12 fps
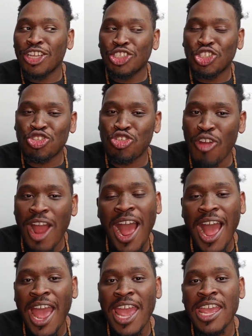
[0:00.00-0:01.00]

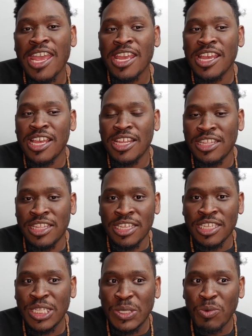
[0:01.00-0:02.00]
Try the
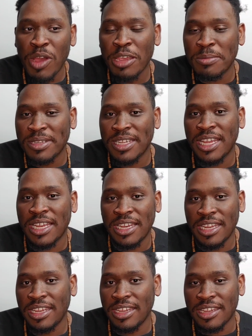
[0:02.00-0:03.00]
swipe
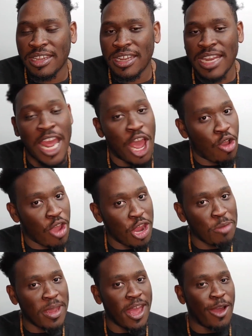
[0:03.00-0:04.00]
technique. Now,
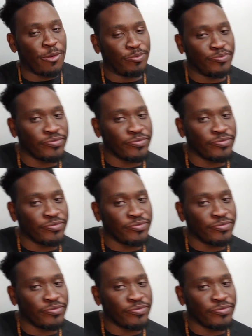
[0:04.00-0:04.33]
hear me out.